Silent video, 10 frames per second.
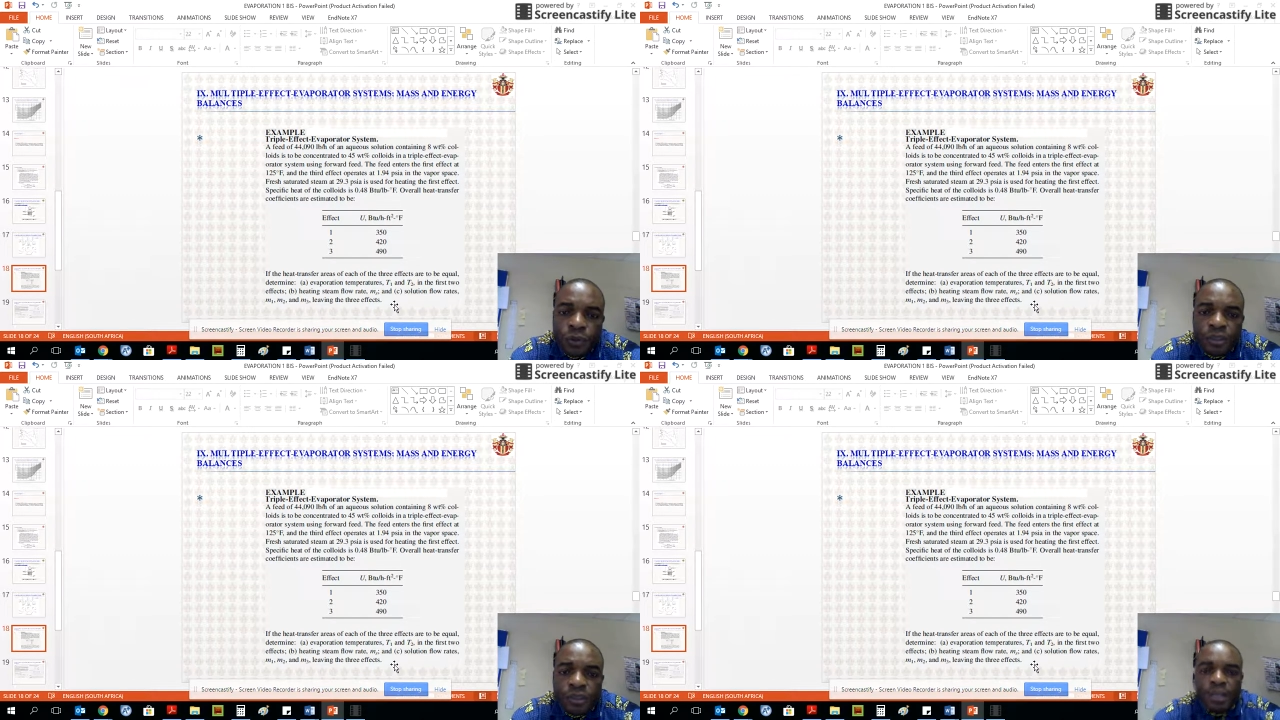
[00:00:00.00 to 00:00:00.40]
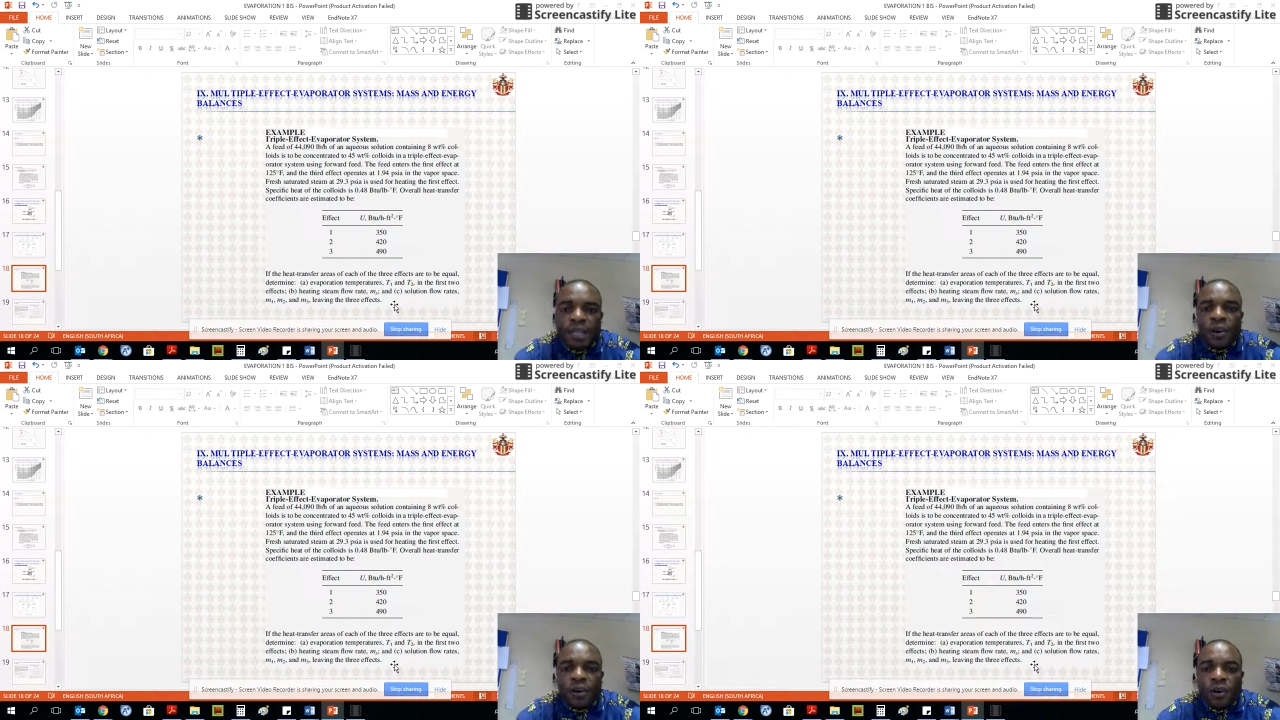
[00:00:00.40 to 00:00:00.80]

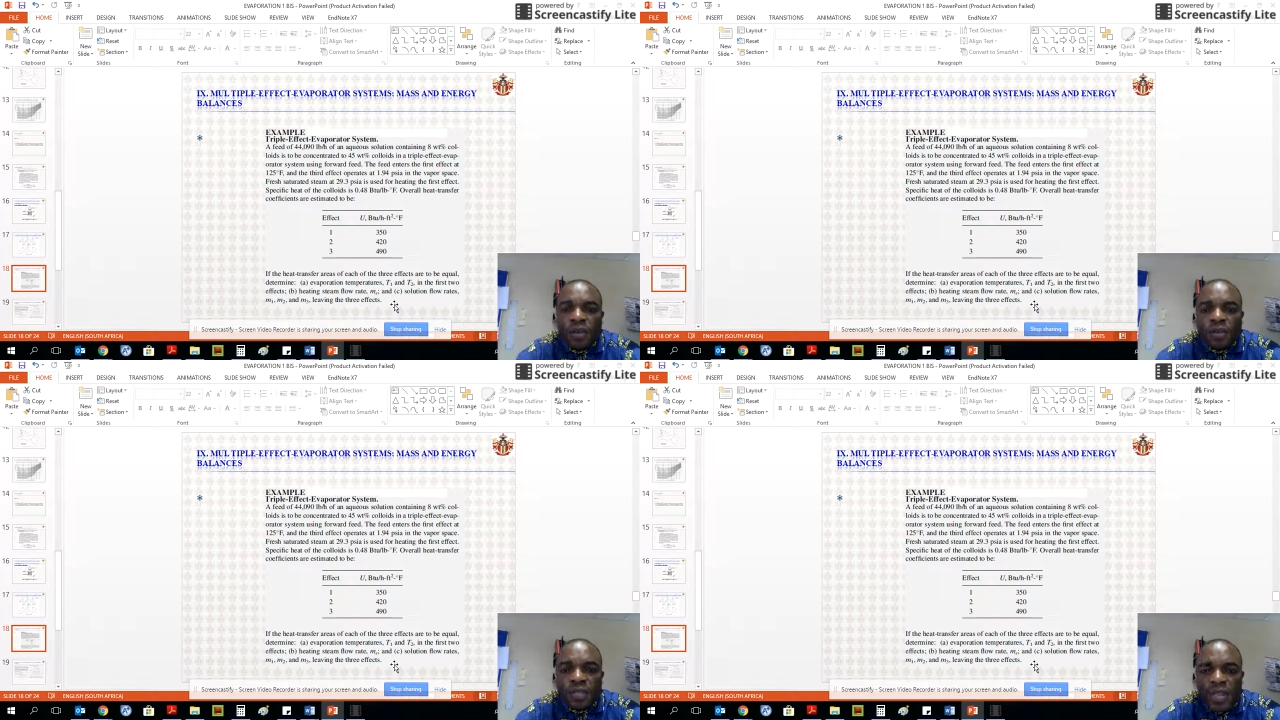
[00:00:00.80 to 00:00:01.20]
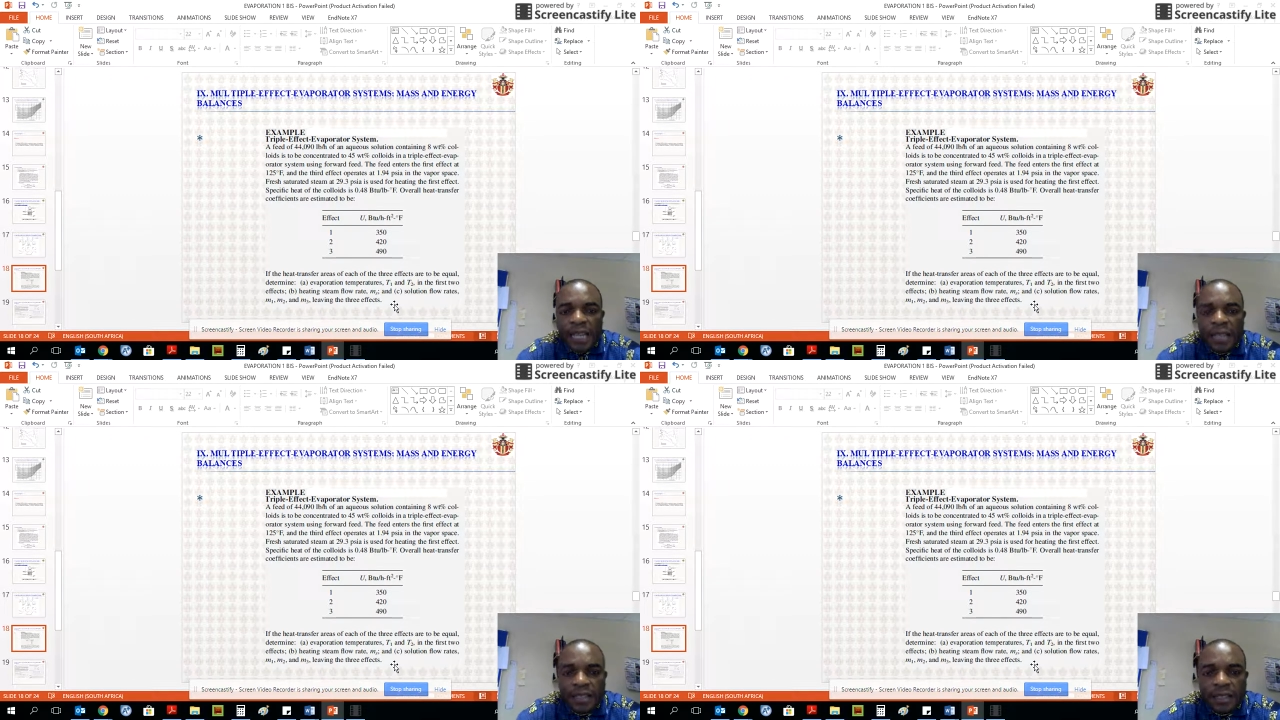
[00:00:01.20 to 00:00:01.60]
depending on your
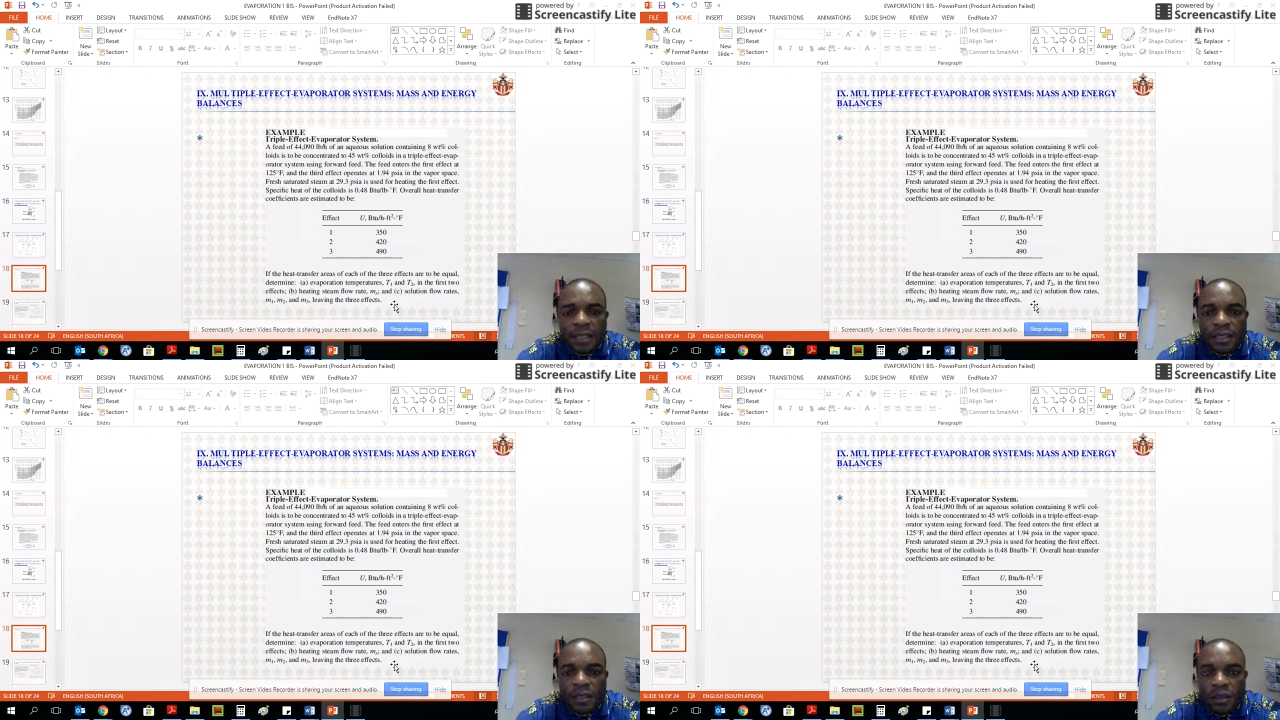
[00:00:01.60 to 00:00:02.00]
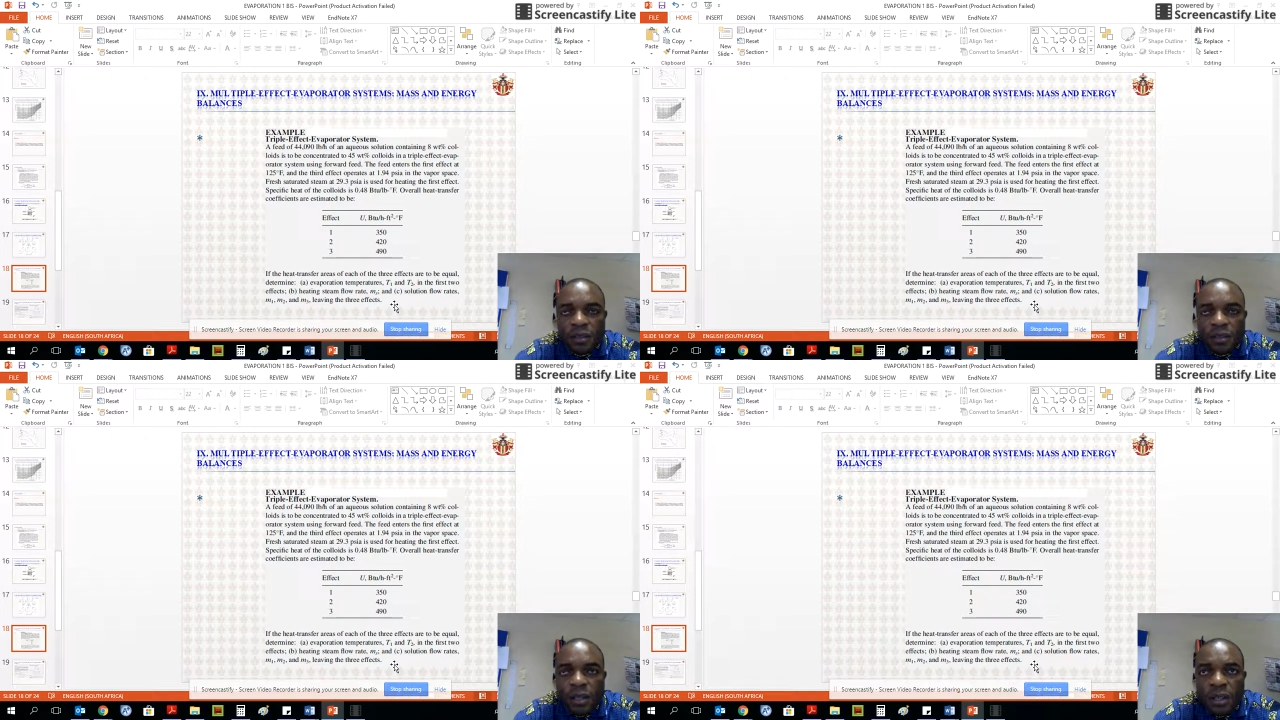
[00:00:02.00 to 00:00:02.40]
target, on